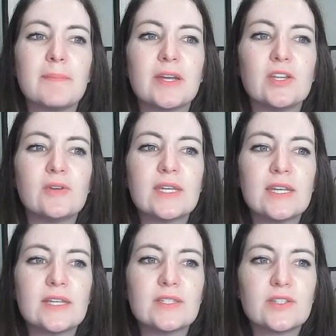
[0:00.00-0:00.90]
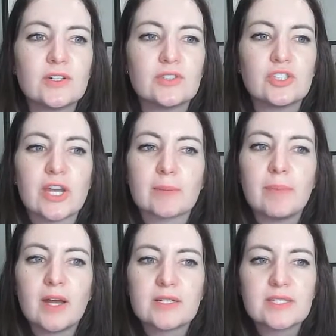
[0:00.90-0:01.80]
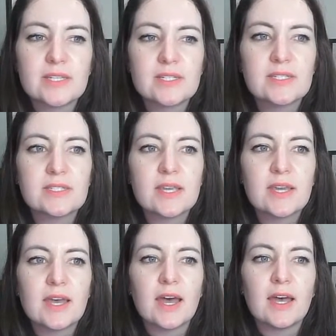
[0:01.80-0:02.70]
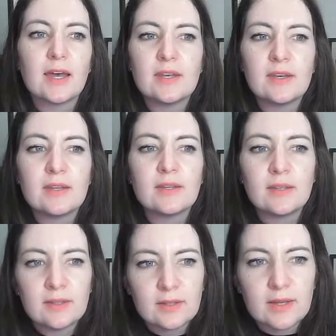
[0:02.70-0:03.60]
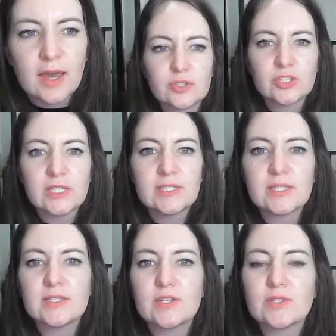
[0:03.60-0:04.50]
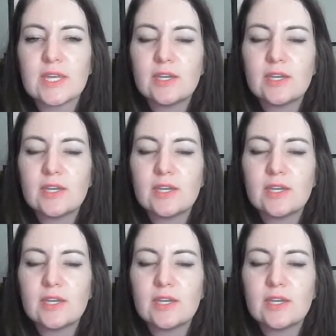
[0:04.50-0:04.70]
but you can insert checkboxes in Google Sheets. And so